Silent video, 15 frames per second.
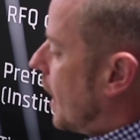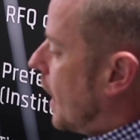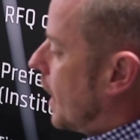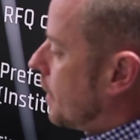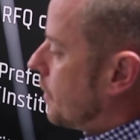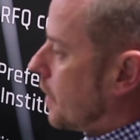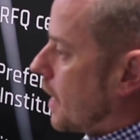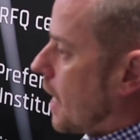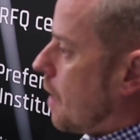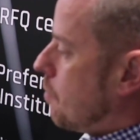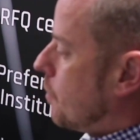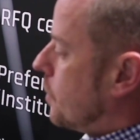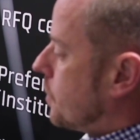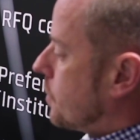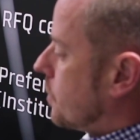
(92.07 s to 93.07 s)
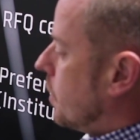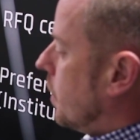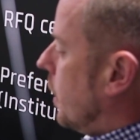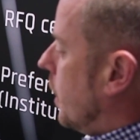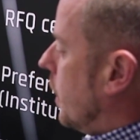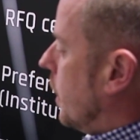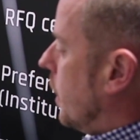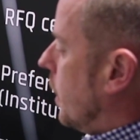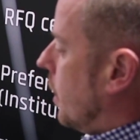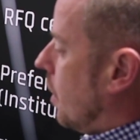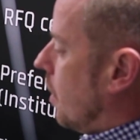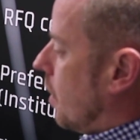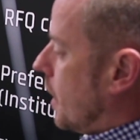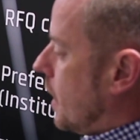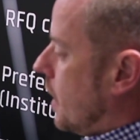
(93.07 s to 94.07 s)
and the cameras uh,
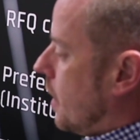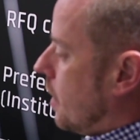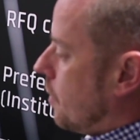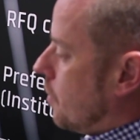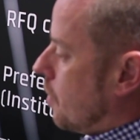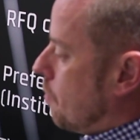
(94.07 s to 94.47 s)
are here